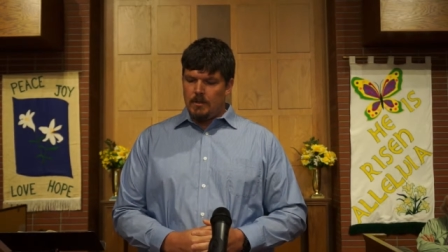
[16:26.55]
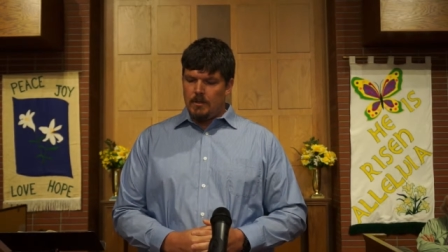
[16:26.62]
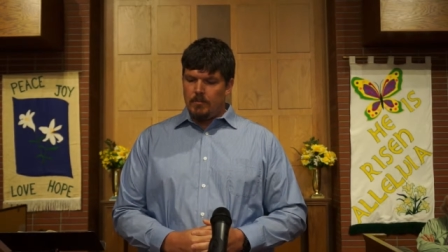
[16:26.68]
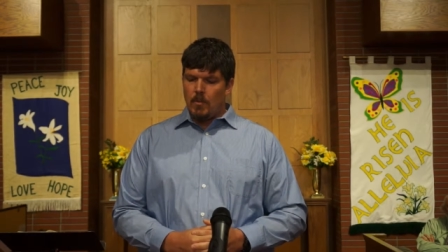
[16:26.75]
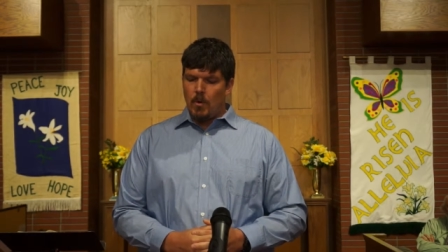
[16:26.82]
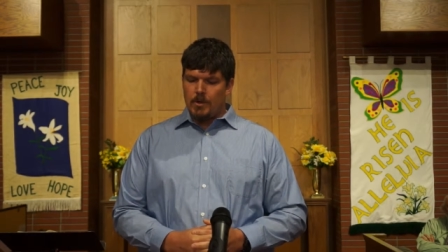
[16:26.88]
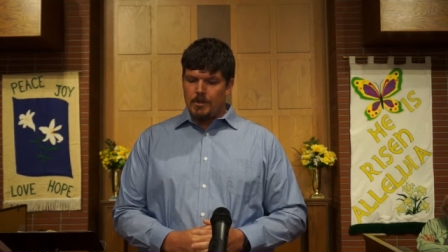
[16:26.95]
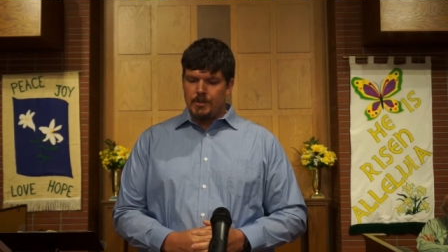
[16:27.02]

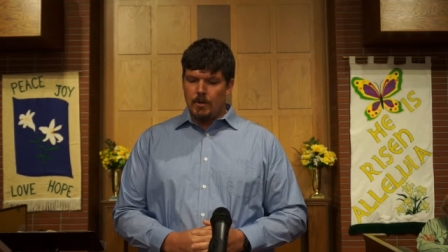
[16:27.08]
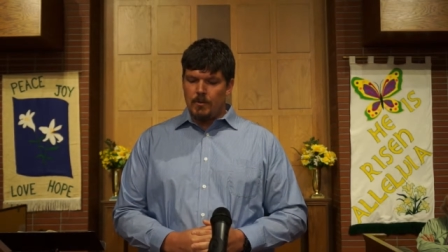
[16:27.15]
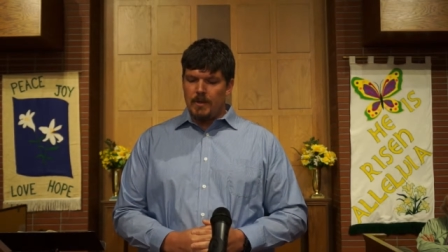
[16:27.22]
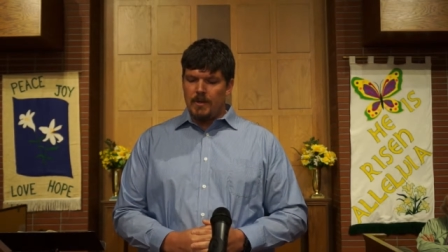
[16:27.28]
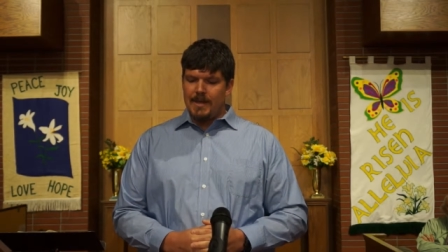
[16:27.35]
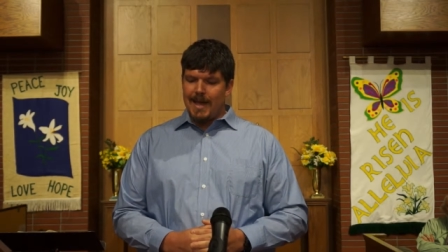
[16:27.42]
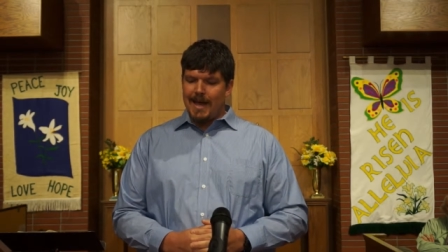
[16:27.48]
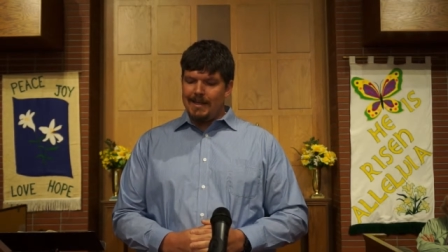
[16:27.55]
more so than
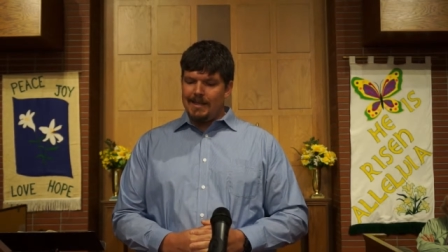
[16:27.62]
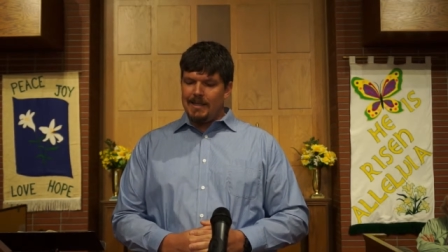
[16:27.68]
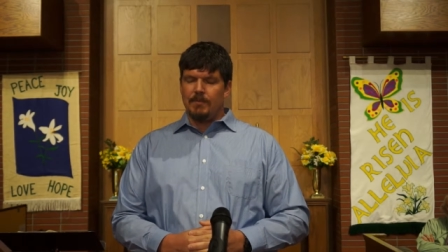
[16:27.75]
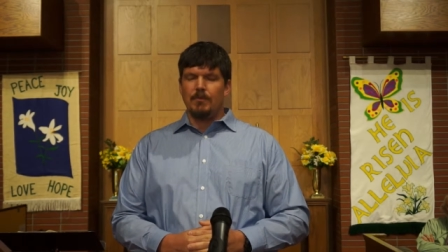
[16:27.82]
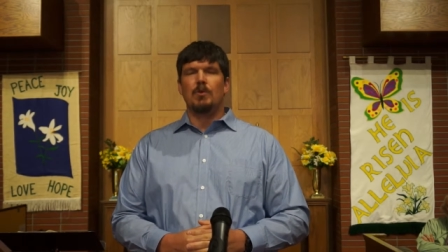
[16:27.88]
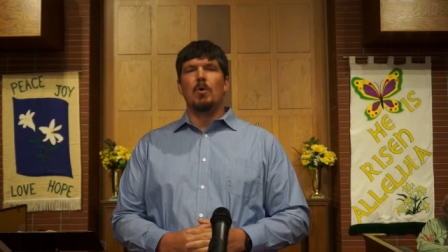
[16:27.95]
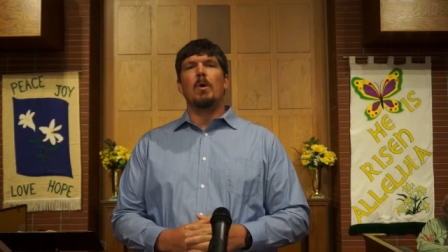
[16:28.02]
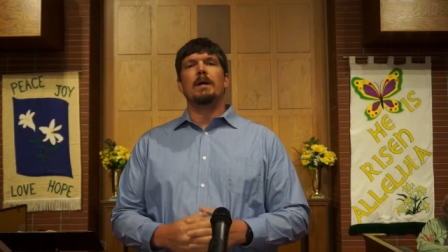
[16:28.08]
the idea of
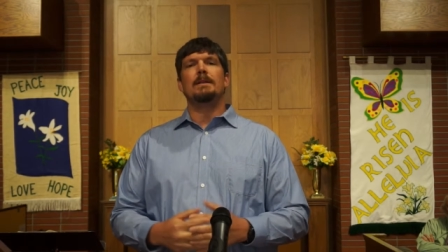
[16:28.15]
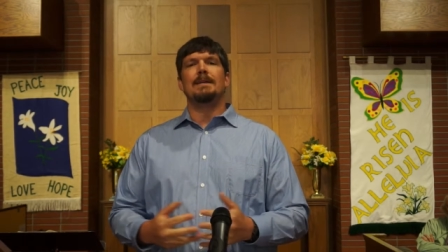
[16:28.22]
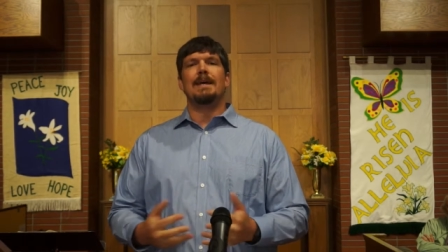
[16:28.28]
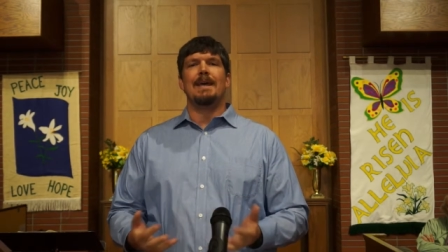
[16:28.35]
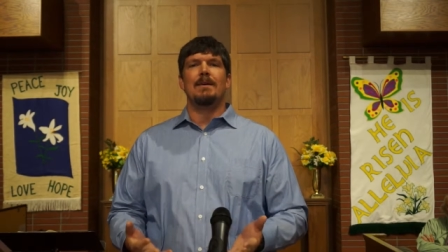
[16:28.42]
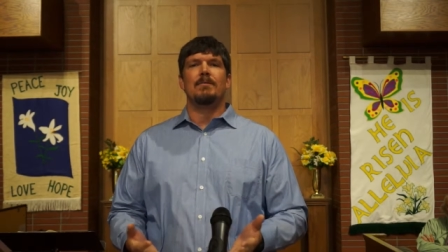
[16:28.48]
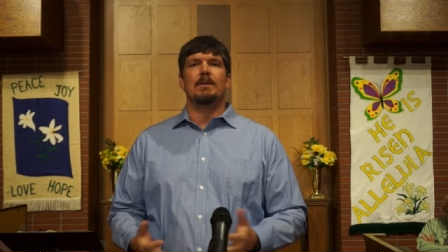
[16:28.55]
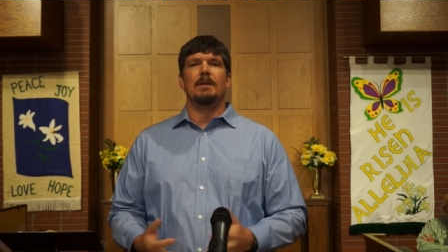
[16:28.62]
going to
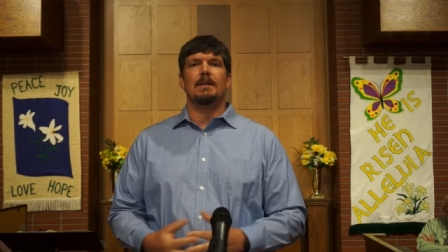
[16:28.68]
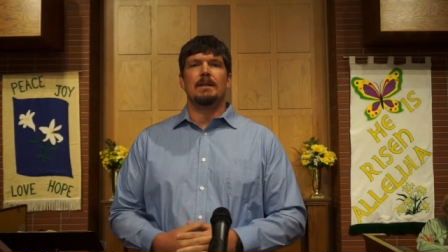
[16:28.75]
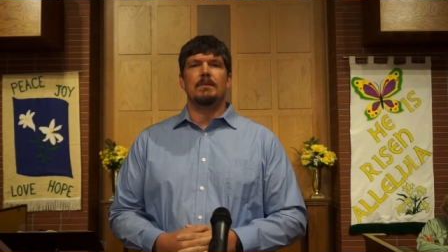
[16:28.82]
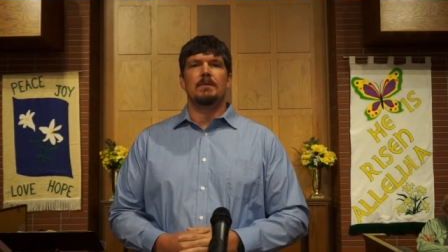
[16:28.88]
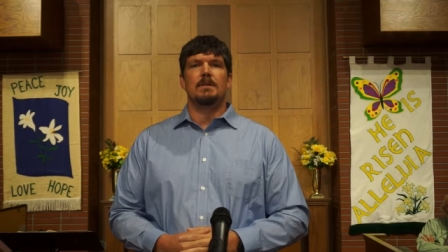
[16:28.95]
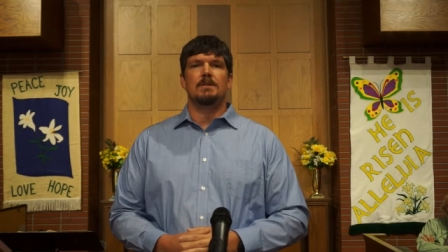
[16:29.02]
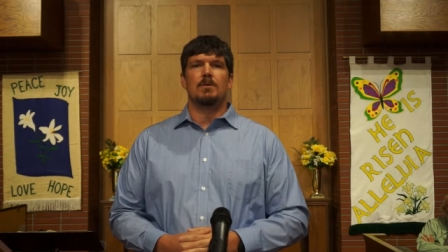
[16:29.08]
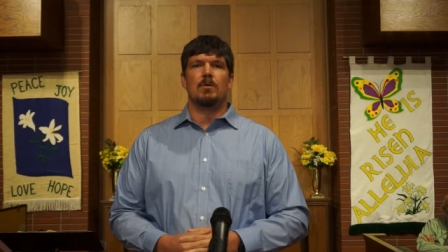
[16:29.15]
heaven and leaving
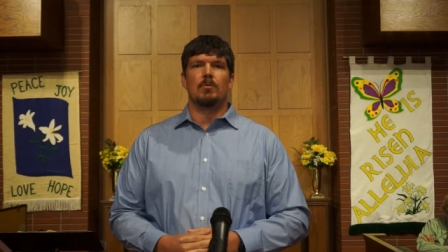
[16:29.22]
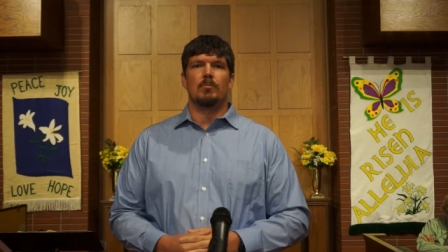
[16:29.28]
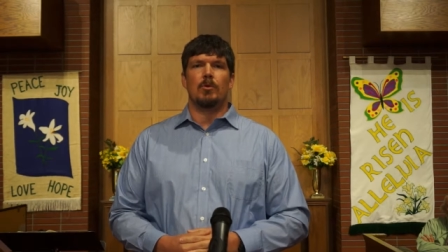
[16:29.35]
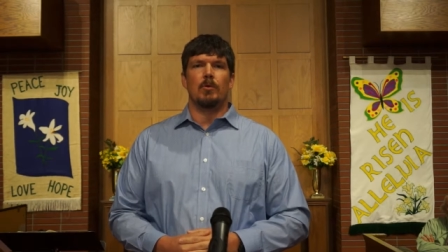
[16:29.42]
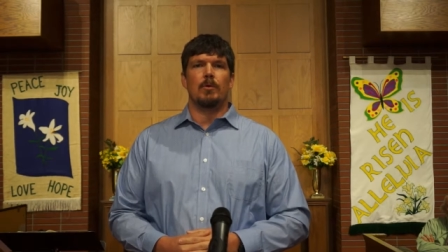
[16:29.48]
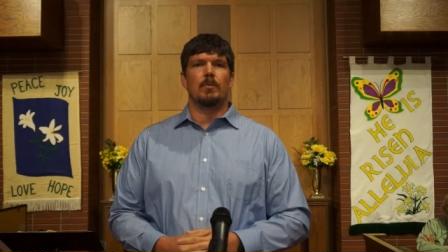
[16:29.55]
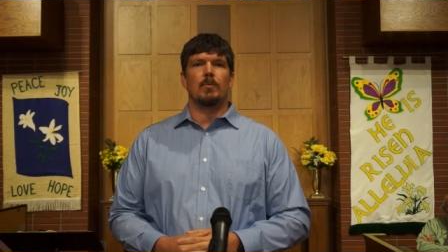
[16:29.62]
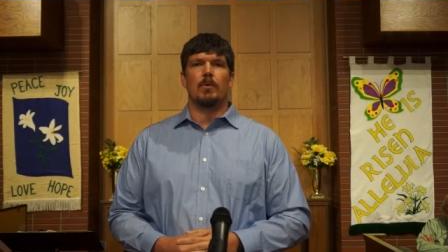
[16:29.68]
this old
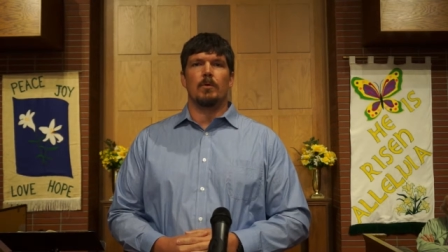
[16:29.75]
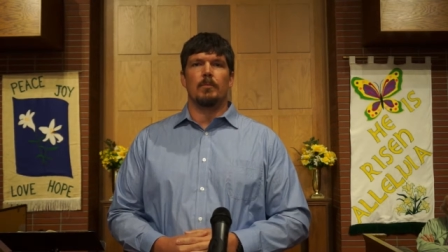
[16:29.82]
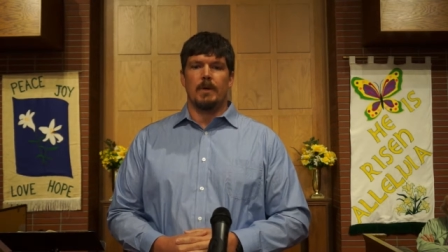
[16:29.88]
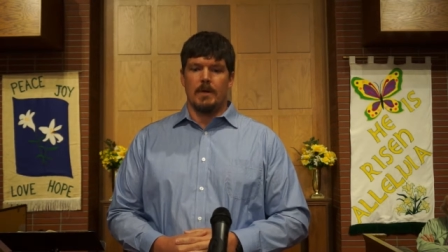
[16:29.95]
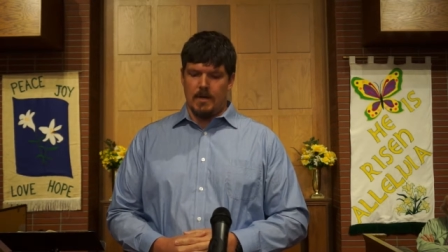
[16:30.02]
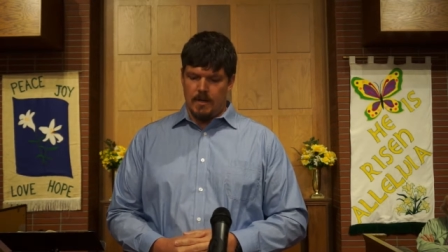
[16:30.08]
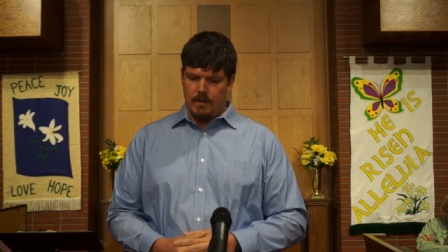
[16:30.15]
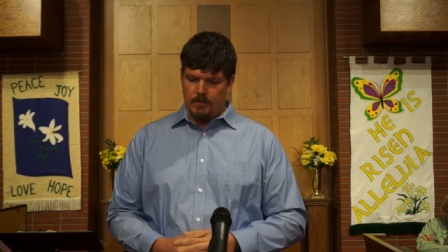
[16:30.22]
broken world
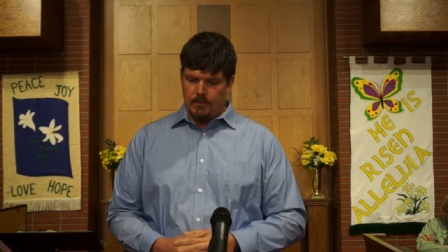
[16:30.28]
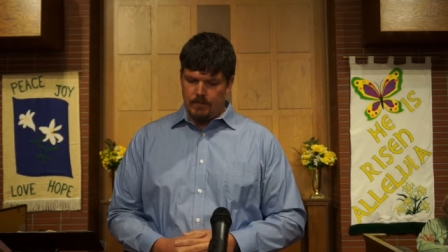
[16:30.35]
behind.